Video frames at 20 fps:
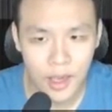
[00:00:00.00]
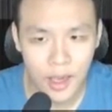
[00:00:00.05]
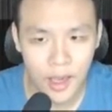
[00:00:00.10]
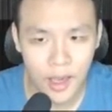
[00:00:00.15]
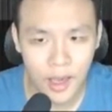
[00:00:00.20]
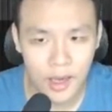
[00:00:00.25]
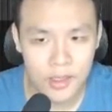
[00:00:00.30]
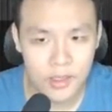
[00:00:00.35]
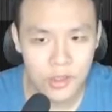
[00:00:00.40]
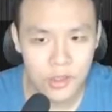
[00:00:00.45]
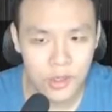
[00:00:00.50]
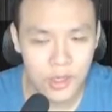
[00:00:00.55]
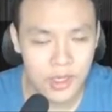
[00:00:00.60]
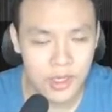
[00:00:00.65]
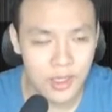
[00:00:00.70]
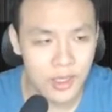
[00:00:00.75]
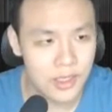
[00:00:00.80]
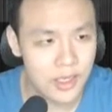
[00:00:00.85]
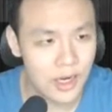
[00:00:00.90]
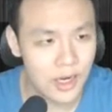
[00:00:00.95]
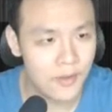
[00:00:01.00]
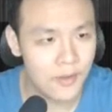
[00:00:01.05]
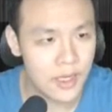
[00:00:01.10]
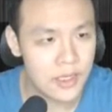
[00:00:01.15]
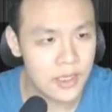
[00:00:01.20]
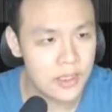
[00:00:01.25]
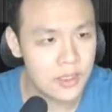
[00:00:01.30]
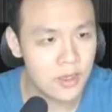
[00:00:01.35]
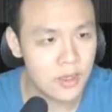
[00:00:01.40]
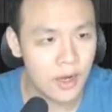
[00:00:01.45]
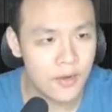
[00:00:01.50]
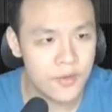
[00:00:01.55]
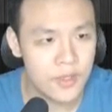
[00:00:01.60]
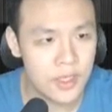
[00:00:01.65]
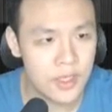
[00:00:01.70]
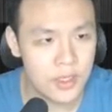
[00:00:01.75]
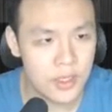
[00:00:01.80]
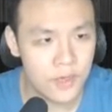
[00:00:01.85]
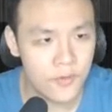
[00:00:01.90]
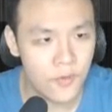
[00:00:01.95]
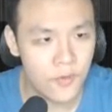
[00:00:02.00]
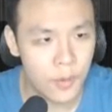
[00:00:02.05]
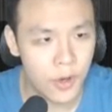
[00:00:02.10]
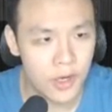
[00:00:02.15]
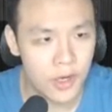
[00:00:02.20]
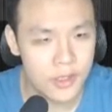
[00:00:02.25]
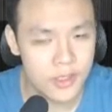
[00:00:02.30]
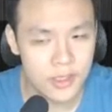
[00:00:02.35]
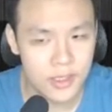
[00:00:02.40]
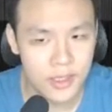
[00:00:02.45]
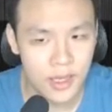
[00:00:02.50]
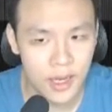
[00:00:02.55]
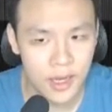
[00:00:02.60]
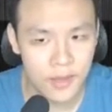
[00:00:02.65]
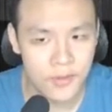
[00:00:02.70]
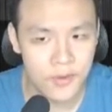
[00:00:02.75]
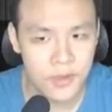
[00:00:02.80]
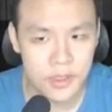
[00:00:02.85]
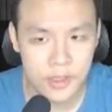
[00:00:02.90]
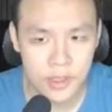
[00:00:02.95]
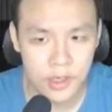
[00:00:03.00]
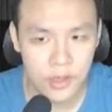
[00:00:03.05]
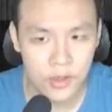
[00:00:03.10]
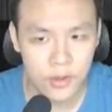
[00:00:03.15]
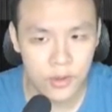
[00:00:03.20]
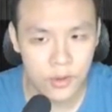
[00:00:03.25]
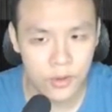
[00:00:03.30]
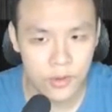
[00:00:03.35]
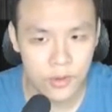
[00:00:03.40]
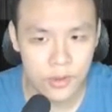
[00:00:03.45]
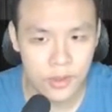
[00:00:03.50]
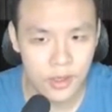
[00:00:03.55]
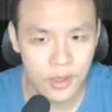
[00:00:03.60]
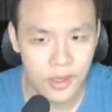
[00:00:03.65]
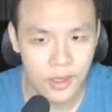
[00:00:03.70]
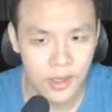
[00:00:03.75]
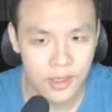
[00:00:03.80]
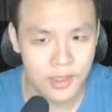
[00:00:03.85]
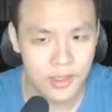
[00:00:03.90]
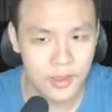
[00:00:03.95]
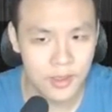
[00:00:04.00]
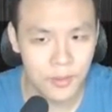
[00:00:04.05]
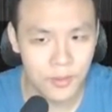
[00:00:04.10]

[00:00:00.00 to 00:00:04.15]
And so it's kind of like a soft CC for bosses, and the skill hits